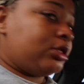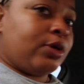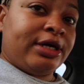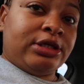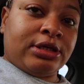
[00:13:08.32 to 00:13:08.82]
so
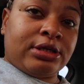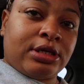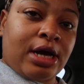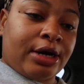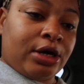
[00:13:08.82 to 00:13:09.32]
I
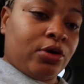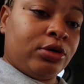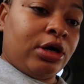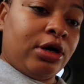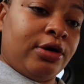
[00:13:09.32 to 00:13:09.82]
just got
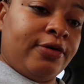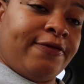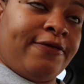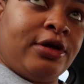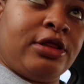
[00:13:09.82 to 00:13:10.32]
out of
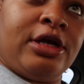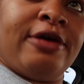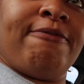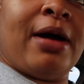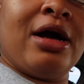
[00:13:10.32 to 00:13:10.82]
the
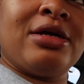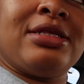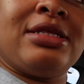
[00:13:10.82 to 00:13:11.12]
gift box.